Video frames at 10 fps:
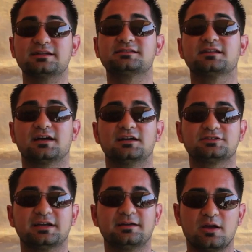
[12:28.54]
rest of the
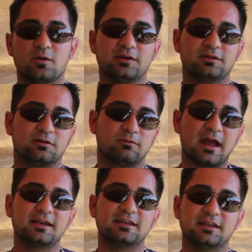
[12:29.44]
country, when they're
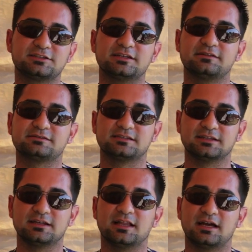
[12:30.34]
writing initiatives to
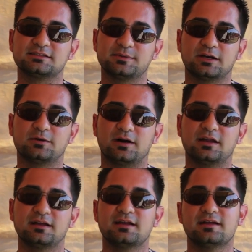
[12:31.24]
legalize
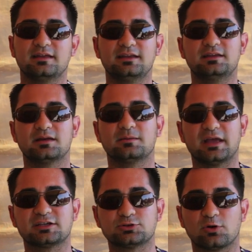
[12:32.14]
marijuana, they need to
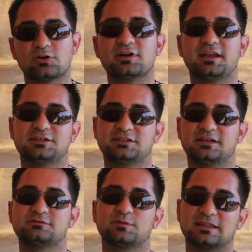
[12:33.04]
make shorter
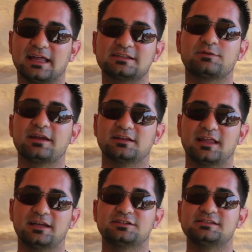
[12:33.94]
initiatives with less
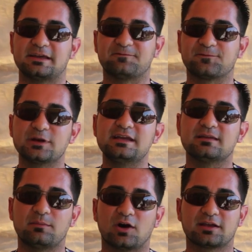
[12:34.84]
regulations, free
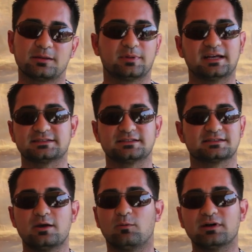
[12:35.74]
the marketplace, because
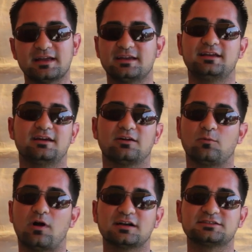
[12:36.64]
what they did here in
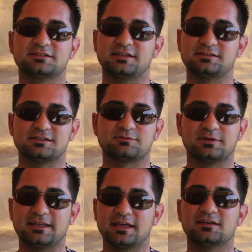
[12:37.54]
Washington is just
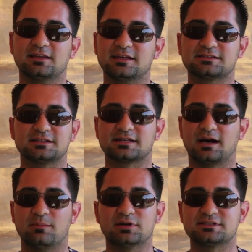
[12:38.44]
ridiculous. It's
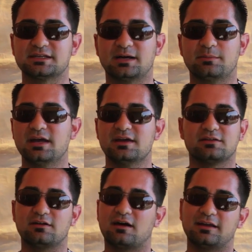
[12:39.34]
cumbersome.
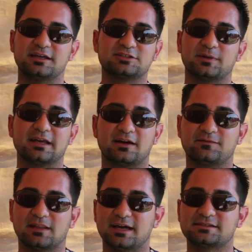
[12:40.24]
They're not issuing enough
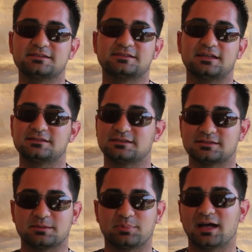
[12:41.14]
licenses. Their
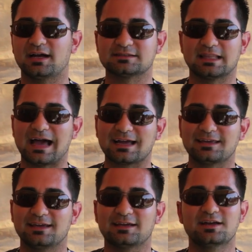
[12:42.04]
supply is
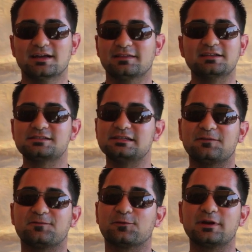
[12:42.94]
lacking. They just need to
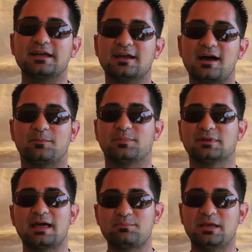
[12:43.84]
free it up.
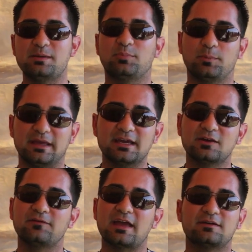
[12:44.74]
Let people be
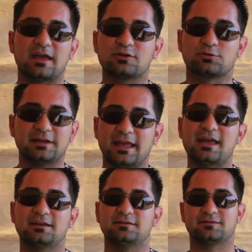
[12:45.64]
innovative and
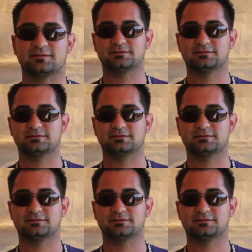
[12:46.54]
creative.